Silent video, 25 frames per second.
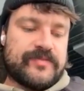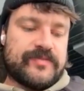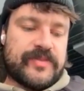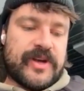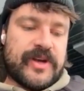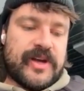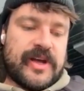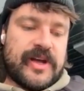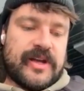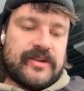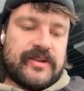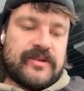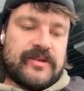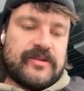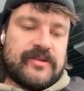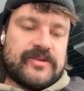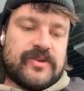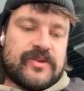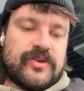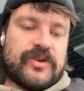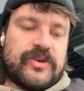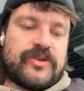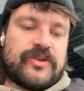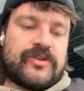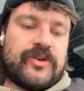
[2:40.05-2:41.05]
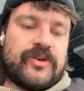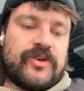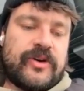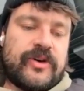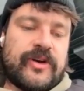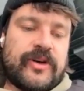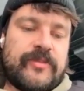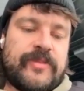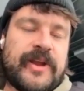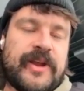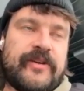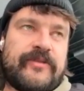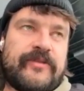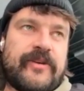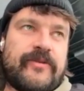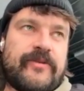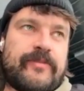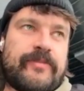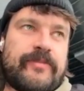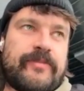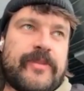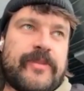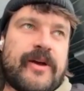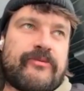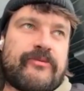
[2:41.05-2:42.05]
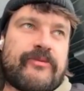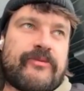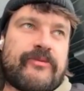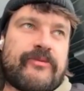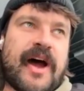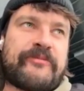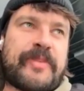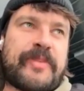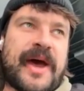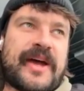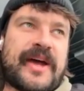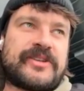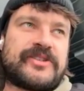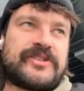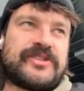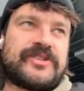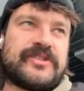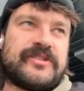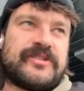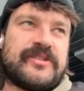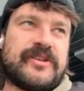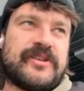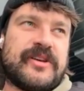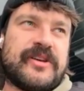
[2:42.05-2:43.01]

but it sort of took a bit of a rough patch.